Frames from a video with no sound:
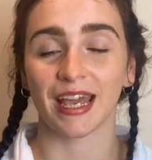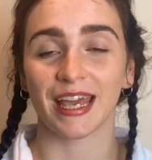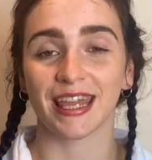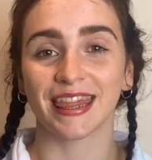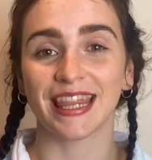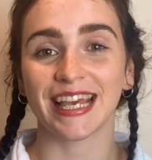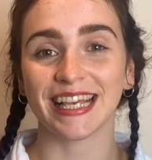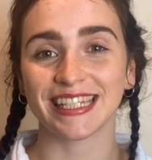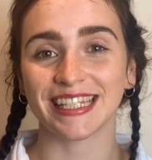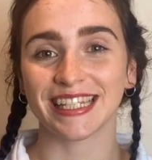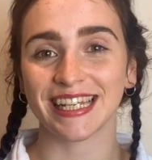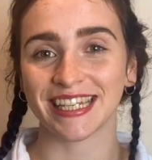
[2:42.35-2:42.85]

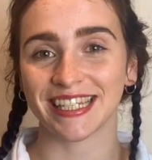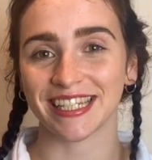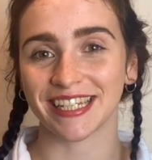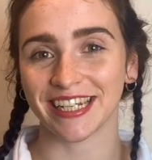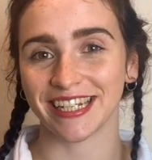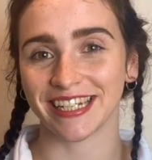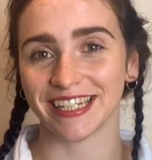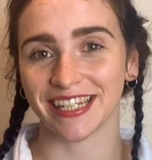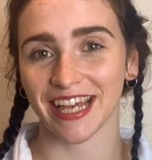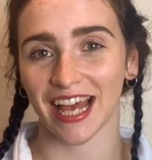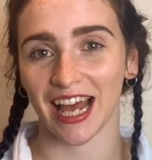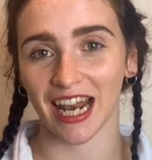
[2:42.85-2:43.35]
This
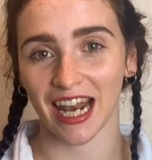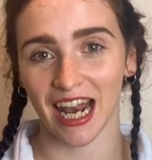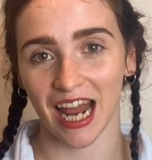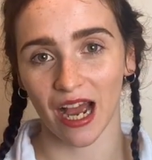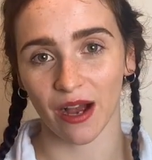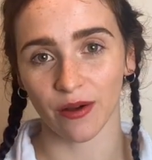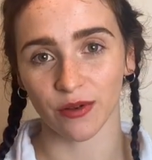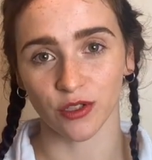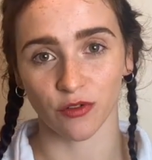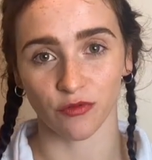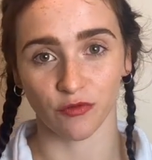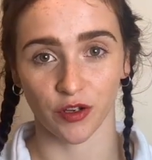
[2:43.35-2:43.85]
distance
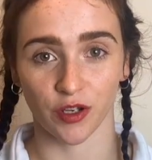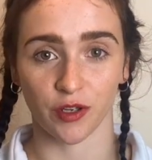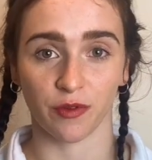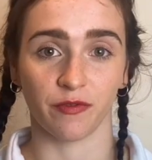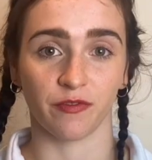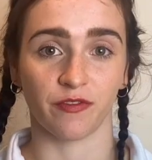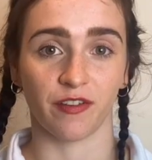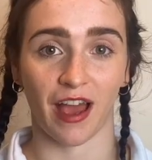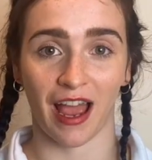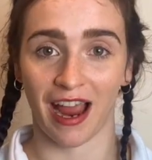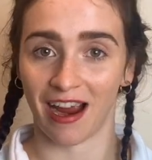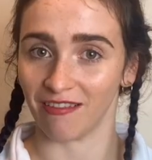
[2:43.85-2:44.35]
allows room
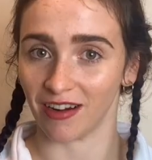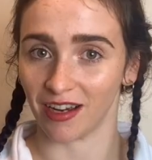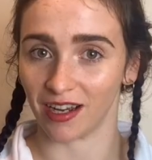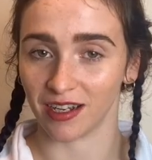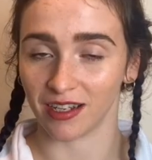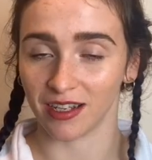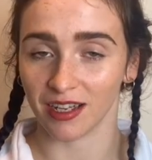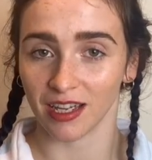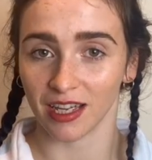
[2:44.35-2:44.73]
for error.